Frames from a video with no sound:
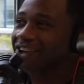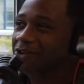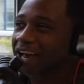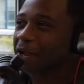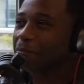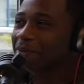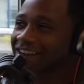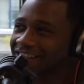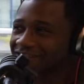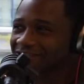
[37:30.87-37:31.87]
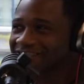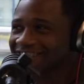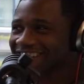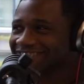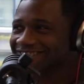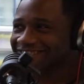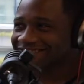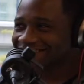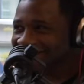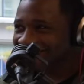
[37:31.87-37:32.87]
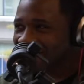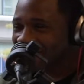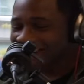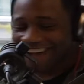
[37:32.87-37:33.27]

you got 1 minute and 30 seconds. Okay. Go.